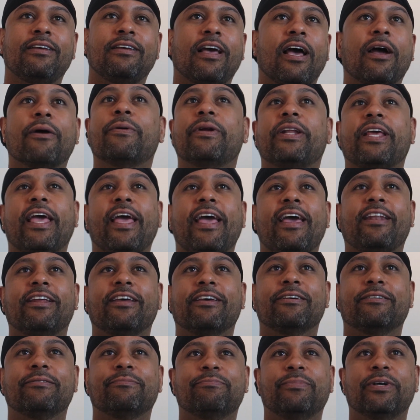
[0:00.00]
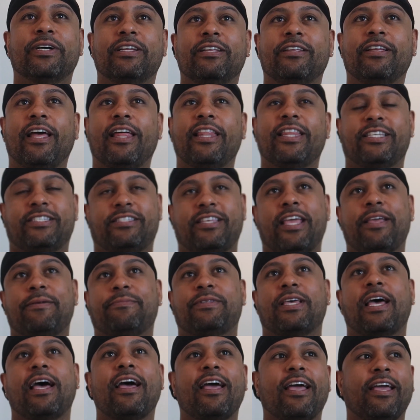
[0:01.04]
I already had it. Okay, but so you already had it. At the
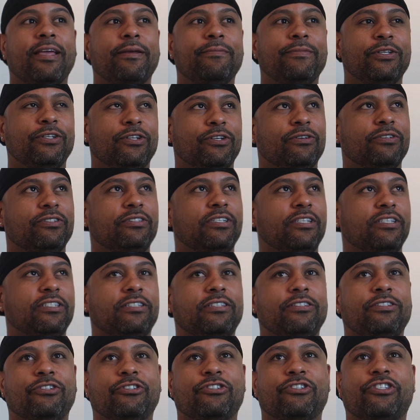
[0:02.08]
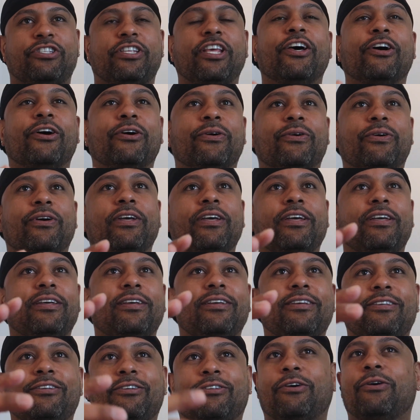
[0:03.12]
same time, you know, it's just you still,
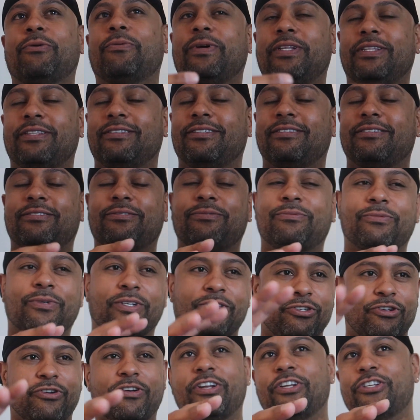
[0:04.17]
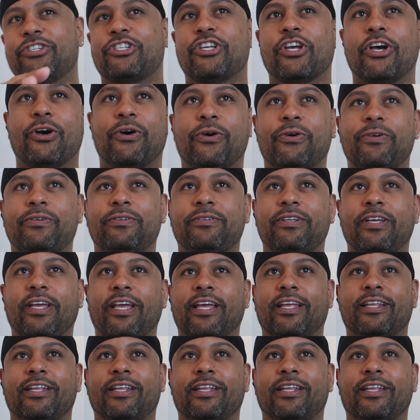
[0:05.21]
you know, when when you're in a show yeah.